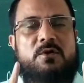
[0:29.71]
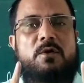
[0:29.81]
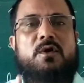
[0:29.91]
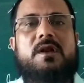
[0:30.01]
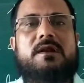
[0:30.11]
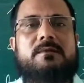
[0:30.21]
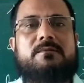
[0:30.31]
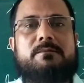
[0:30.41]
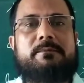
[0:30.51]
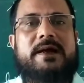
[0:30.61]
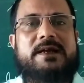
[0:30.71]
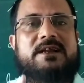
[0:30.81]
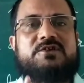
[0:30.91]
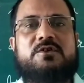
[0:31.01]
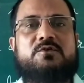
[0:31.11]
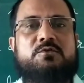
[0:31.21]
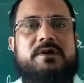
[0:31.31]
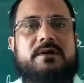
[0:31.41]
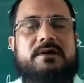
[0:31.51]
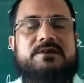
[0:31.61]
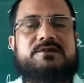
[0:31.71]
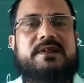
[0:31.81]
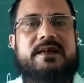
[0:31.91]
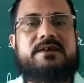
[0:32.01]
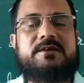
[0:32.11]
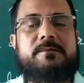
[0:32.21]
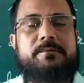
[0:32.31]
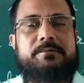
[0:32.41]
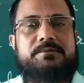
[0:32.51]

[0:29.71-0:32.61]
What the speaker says: all pay attention to is that